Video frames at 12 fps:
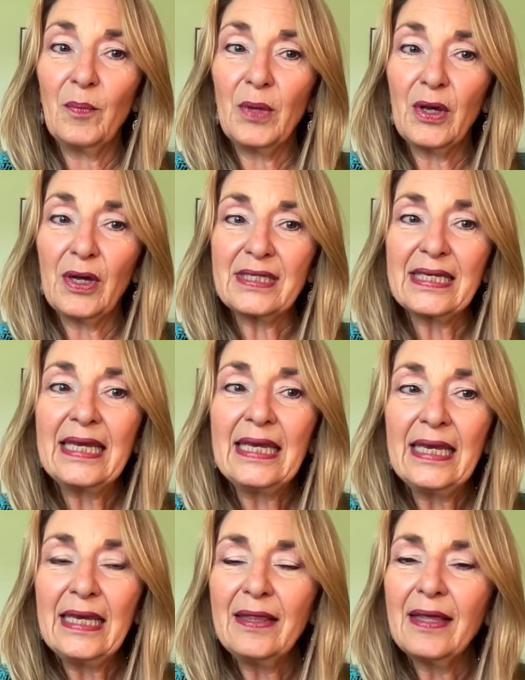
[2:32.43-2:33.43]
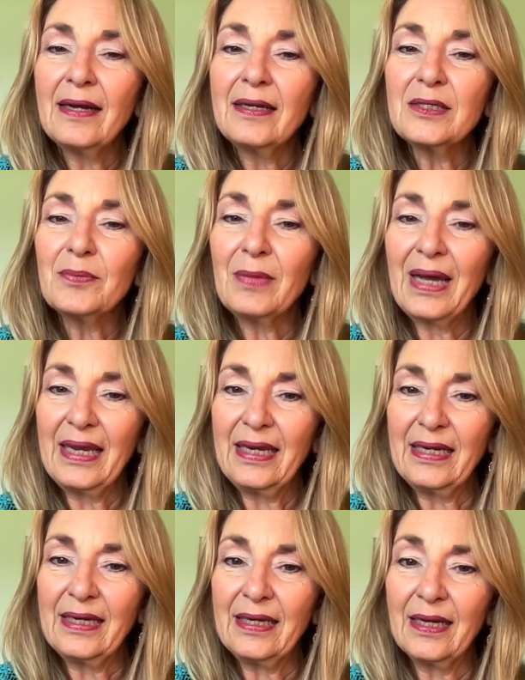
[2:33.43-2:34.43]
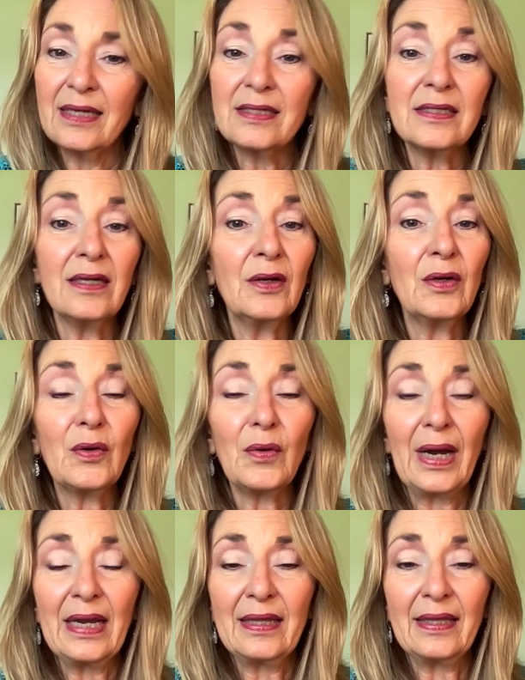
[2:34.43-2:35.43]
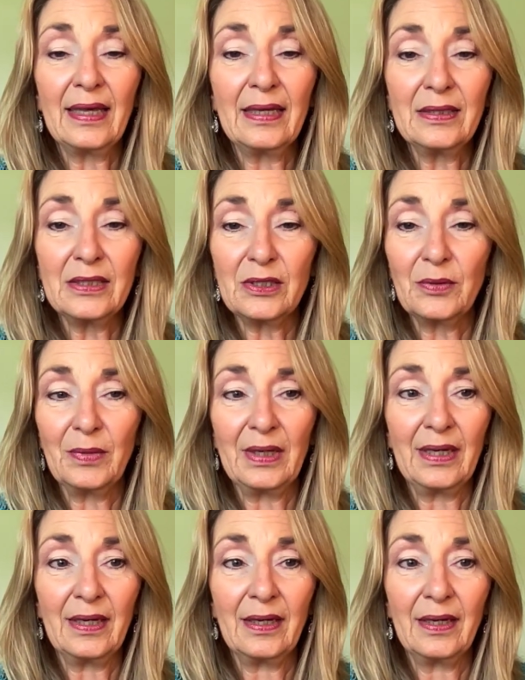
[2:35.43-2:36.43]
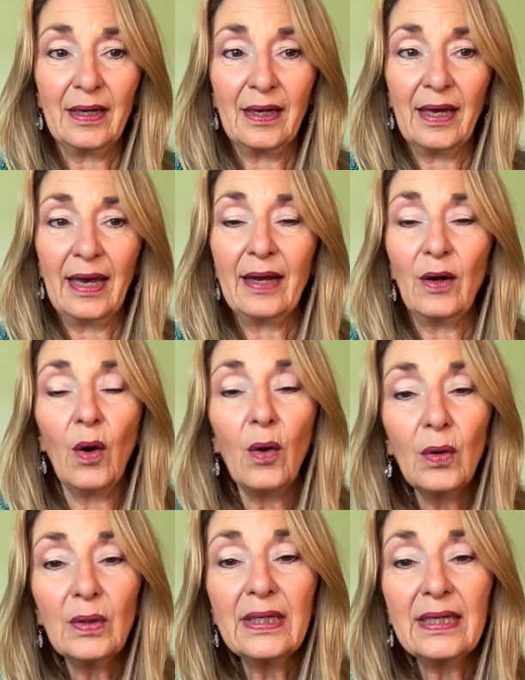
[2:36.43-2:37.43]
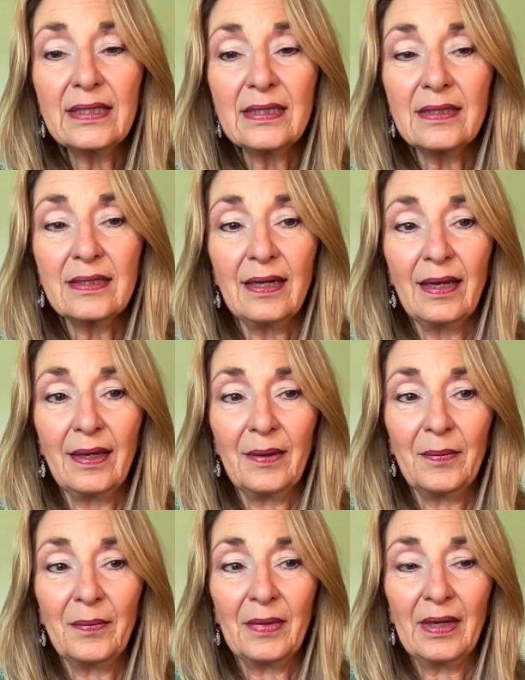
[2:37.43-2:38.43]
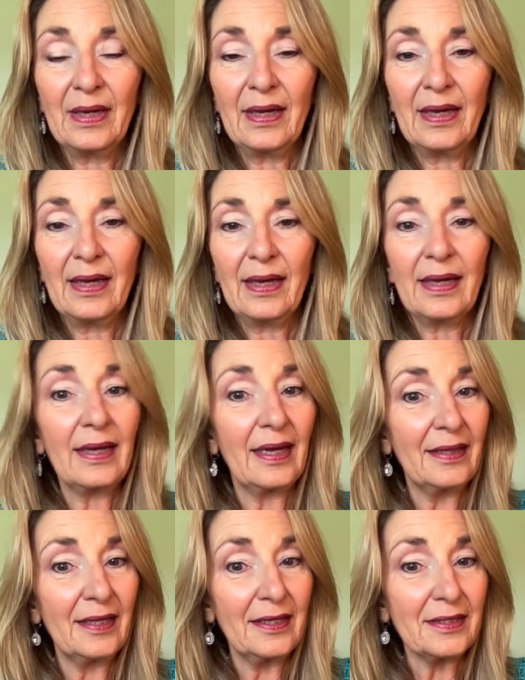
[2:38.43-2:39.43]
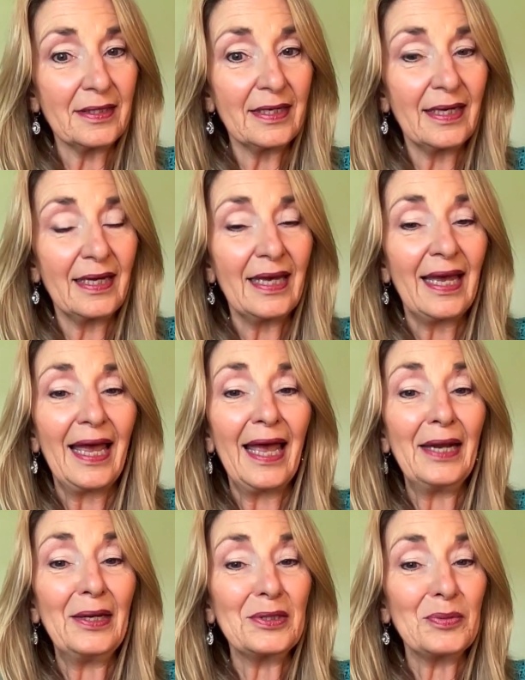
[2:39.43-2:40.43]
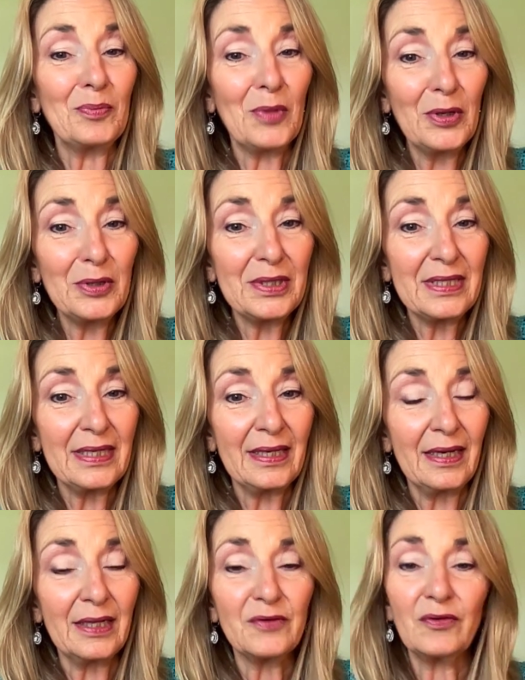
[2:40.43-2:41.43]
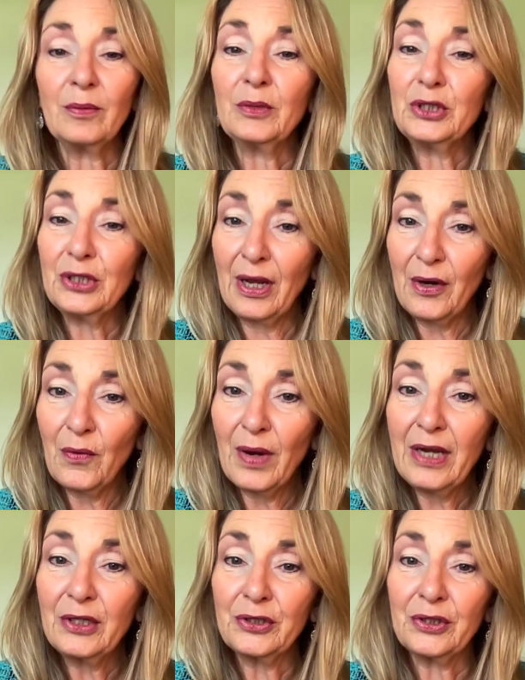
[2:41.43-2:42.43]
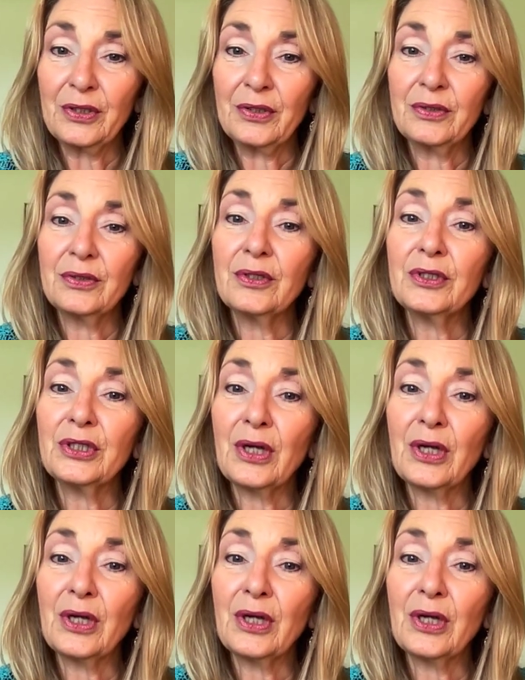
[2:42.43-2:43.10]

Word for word: Because he that is mighty has done great things to me, and holy is his name." Get this. "And his mercy is from generation to